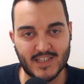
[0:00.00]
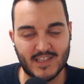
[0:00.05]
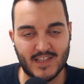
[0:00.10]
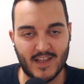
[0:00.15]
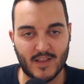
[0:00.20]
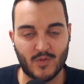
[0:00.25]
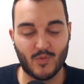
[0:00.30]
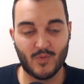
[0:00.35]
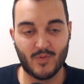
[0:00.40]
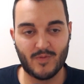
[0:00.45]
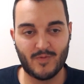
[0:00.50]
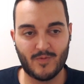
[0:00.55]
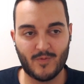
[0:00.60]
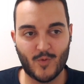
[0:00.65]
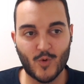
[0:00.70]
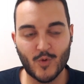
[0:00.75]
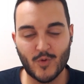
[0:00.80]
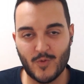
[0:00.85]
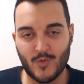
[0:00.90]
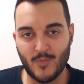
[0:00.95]
that
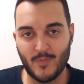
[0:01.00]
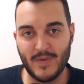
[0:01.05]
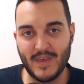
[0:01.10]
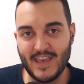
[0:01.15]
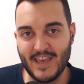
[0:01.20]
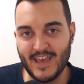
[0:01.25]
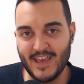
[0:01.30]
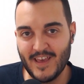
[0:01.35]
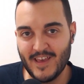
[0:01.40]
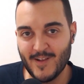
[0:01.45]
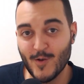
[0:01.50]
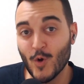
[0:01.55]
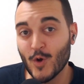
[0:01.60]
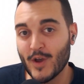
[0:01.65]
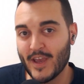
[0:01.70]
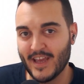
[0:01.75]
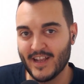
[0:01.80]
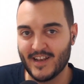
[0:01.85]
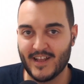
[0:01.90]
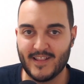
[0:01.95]
could be
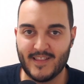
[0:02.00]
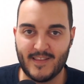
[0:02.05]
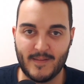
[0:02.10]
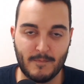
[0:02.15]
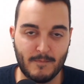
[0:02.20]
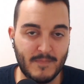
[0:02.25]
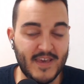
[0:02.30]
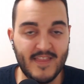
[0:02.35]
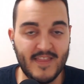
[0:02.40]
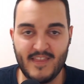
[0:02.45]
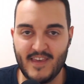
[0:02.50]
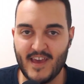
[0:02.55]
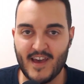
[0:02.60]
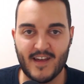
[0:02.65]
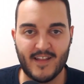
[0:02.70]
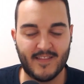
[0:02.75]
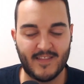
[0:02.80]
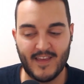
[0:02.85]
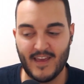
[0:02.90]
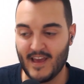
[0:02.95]
looking at the
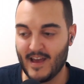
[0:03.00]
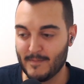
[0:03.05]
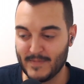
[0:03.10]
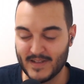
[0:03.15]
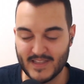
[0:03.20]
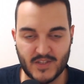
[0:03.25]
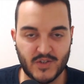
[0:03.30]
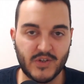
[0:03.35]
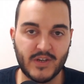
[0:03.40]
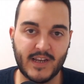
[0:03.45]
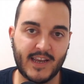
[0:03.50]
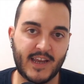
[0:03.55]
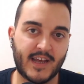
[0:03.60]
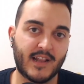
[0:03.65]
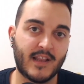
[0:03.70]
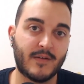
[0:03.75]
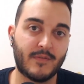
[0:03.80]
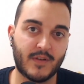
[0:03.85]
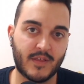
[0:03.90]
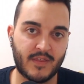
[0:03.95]
media, the material,
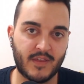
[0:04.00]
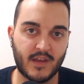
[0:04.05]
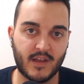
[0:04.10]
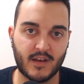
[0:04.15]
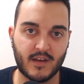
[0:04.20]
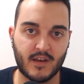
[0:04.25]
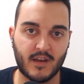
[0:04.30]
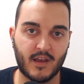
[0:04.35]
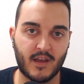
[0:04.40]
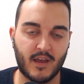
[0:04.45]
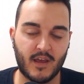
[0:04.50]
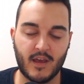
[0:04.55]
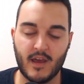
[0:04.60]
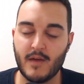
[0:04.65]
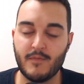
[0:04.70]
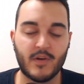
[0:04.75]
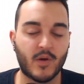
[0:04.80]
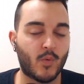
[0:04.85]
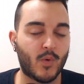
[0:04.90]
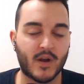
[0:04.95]
everything
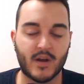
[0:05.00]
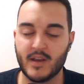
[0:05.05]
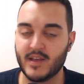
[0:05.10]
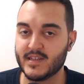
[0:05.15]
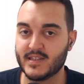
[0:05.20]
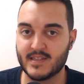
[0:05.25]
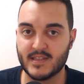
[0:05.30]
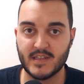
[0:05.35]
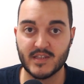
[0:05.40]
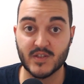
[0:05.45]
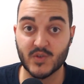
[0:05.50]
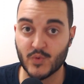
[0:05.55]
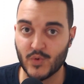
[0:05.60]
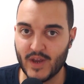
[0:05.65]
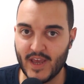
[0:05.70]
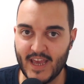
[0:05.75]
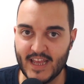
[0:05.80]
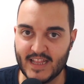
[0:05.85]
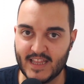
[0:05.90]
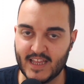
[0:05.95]
everyone is
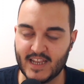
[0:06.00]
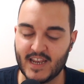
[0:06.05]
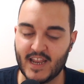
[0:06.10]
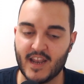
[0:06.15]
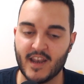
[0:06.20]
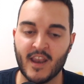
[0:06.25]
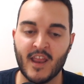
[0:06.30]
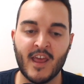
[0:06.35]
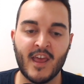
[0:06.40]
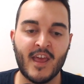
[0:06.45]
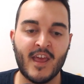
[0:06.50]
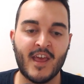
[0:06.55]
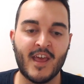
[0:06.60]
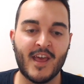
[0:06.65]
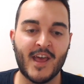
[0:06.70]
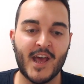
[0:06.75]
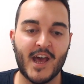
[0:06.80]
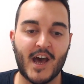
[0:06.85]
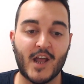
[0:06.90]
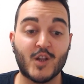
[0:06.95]
creating, and
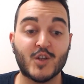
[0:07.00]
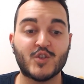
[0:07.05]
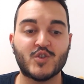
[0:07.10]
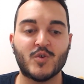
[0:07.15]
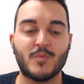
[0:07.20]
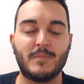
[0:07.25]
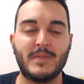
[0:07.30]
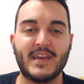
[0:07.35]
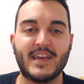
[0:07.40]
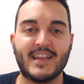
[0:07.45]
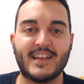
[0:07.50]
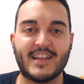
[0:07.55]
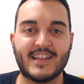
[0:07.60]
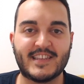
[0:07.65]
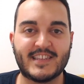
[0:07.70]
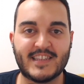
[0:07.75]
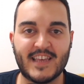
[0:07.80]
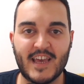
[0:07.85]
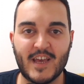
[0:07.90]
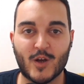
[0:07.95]
also being,
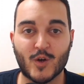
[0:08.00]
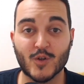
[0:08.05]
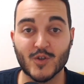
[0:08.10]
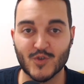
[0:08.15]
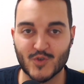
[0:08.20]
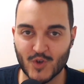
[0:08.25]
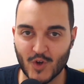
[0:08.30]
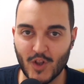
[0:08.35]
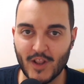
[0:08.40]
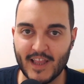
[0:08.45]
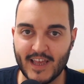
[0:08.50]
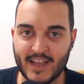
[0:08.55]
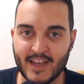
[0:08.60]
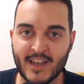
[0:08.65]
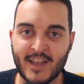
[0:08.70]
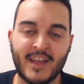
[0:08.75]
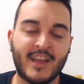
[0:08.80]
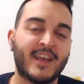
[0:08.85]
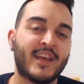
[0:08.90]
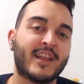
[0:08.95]
let's say,
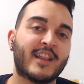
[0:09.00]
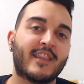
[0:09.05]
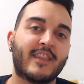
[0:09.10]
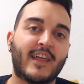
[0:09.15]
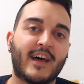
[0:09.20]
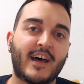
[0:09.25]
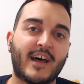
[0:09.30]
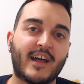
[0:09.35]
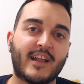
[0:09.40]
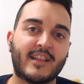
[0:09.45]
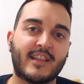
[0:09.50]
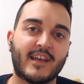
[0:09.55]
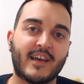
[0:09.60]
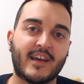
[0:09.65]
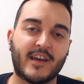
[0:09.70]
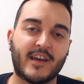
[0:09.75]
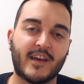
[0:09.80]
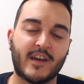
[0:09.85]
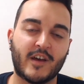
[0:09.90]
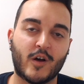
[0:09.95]
controlling that
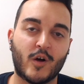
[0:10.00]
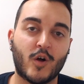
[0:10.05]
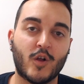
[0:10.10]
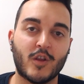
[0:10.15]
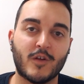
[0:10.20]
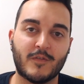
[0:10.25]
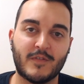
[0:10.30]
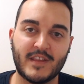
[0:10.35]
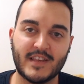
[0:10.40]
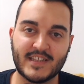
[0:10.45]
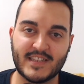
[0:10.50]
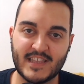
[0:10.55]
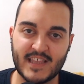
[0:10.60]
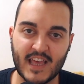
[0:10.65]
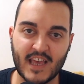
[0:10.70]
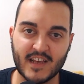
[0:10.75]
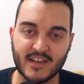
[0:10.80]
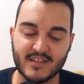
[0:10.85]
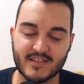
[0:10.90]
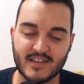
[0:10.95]
all of these
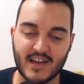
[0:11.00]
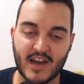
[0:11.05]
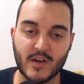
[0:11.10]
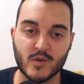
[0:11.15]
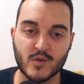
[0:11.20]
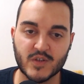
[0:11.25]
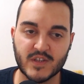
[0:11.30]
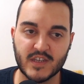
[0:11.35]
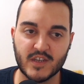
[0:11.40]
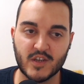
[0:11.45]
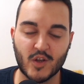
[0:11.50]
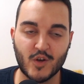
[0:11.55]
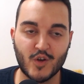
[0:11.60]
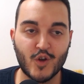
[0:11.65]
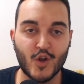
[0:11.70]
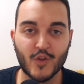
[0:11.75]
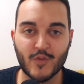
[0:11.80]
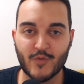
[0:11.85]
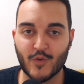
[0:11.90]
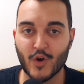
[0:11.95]
things are using
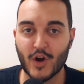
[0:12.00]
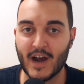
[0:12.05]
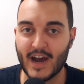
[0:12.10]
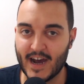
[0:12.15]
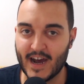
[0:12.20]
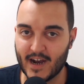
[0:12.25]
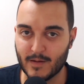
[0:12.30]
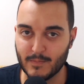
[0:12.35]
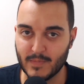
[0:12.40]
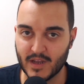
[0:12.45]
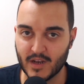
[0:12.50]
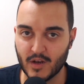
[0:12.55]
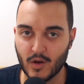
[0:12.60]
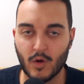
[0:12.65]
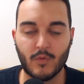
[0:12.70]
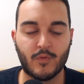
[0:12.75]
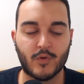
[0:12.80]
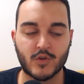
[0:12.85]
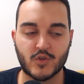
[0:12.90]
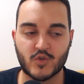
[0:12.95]
not for harming
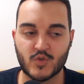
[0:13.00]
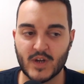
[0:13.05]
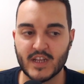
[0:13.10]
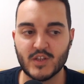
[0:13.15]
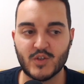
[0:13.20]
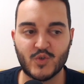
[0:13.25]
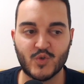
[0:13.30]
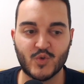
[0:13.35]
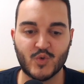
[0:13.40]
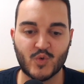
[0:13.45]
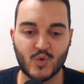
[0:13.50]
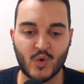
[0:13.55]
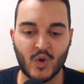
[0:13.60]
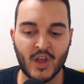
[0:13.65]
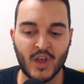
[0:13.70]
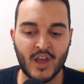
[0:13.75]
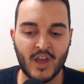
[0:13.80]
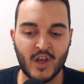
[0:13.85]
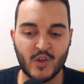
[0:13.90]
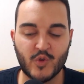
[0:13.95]
or for trying to
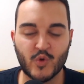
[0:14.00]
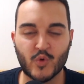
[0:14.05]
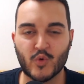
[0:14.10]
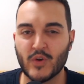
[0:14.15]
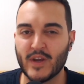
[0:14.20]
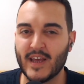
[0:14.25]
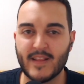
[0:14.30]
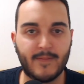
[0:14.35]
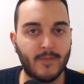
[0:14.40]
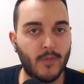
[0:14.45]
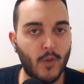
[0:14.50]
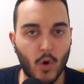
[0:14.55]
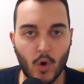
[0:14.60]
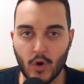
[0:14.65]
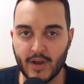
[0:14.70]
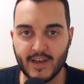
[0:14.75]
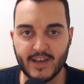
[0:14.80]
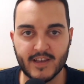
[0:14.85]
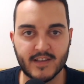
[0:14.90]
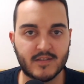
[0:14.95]
create
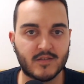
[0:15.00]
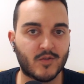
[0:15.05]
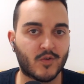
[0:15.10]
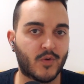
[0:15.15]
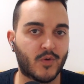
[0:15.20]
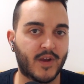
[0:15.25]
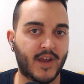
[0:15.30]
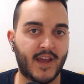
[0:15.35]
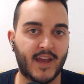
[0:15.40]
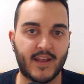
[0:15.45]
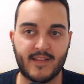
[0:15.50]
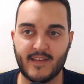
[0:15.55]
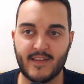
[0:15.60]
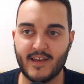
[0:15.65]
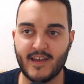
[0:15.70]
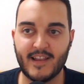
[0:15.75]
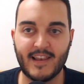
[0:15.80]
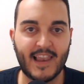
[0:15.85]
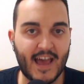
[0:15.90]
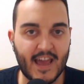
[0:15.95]
noise or create
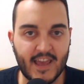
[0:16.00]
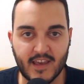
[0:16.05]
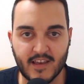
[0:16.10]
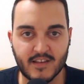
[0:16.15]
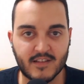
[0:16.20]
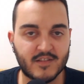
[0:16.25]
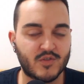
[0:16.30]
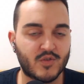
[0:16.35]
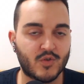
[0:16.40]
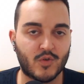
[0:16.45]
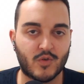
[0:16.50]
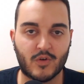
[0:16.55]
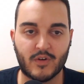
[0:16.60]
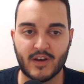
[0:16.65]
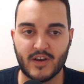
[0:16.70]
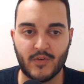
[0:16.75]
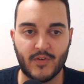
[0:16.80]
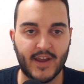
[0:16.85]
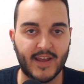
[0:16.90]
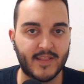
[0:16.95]
lies or
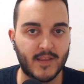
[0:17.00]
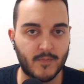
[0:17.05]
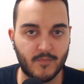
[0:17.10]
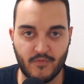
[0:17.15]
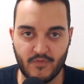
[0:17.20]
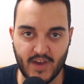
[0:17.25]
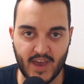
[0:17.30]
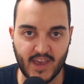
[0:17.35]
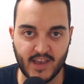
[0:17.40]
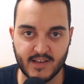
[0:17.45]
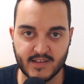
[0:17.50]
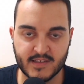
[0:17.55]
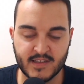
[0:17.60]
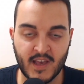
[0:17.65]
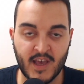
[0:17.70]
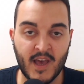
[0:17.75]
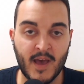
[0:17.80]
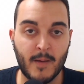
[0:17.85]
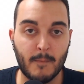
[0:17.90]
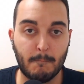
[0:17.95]
create deep fakes,
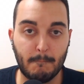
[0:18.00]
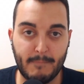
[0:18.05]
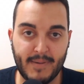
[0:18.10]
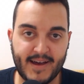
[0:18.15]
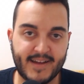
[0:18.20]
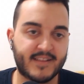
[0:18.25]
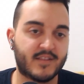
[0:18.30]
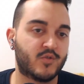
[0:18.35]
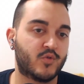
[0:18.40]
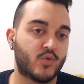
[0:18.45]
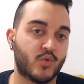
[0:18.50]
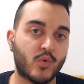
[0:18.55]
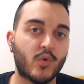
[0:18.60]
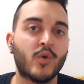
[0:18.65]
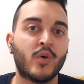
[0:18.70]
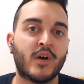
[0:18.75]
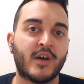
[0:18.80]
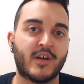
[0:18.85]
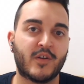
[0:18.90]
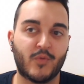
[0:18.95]
but
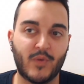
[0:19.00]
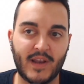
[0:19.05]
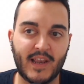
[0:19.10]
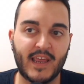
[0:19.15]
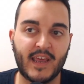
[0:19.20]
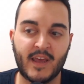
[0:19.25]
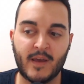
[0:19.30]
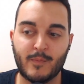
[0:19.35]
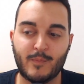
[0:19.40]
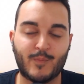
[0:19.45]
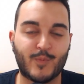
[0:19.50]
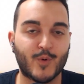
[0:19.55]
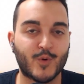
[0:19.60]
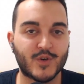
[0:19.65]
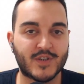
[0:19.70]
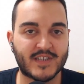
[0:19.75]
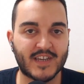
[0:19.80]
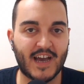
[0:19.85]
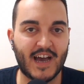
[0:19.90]
to really push